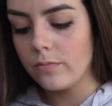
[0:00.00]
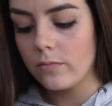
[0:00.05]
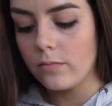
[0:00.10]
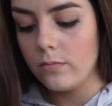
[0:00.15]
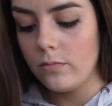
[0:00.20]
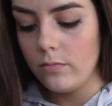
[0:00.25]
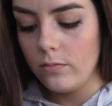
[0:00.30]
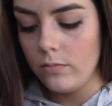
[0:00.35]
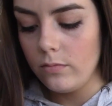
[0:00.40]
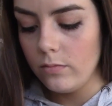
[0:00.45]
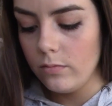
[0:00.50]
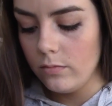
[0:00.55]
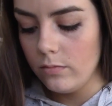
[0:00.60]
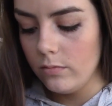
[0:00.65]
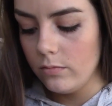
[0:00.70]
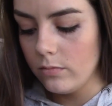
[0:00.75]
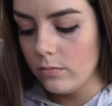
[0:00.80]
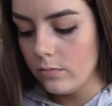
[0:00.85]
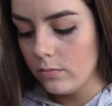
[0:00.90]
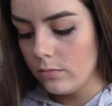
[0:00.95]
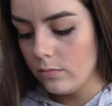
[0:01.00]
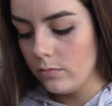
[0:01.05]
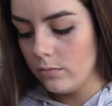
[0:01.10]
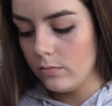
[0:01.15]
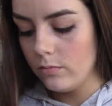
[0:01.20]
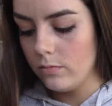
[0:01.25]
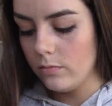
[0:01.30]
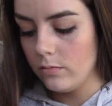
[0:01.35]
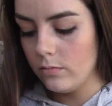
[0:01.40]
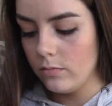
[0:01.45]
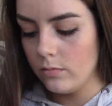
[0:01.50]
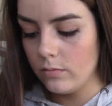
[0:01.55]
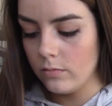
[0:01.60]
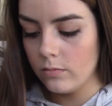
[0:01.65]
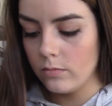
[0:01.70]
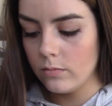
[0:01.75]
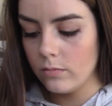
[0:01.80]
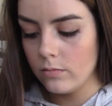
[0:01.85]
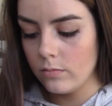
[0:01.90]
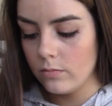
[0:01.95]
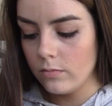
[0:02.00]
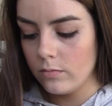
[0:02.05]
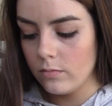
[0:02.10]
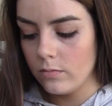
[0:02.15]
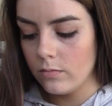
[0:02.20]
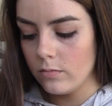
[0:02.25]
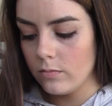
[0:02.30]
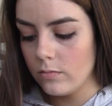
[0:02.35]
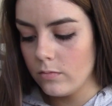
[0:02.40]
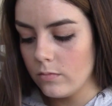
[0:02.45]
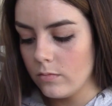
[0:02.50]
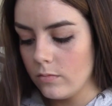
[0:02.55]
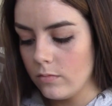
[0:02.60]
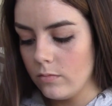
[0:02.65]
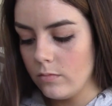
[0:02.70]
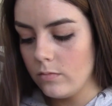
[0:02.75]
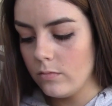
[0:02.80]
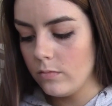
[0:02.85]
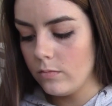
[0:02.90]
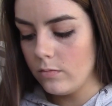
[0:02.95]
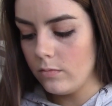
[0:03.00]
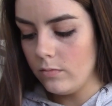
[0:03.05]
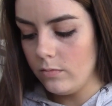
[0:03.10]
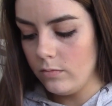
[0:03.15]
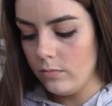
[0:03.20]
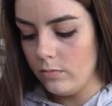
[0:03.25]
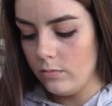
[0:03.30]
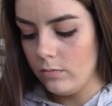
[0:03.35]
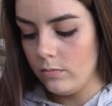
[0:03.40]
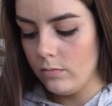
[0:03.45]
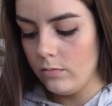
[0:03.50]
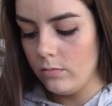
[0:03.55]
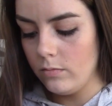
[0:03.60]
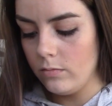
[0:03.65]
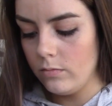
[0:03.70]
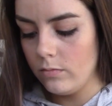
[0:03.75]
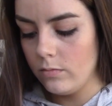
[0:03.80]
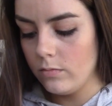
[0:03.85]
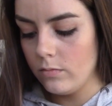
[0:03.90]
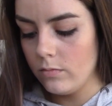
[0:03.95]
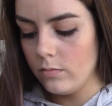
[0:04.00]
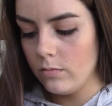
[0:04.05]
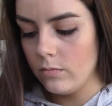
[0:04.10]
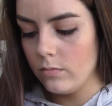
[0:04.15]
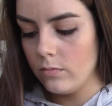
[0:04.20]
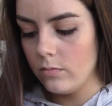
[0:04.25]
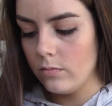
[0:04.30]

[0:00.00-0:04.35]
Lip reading: (silence)